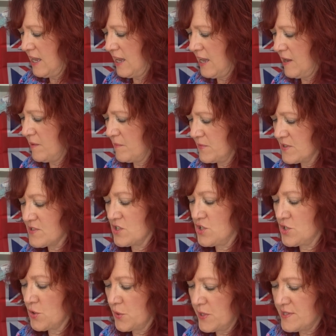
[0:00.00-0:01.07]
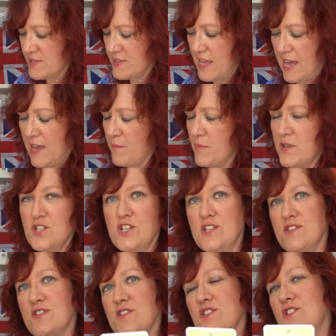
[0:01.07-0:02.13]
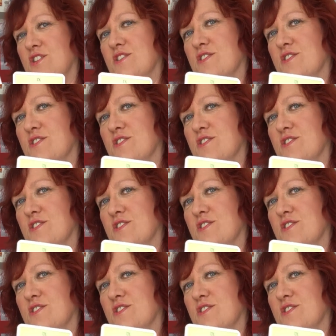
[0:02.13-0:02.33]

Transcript: There's a choice there, but she's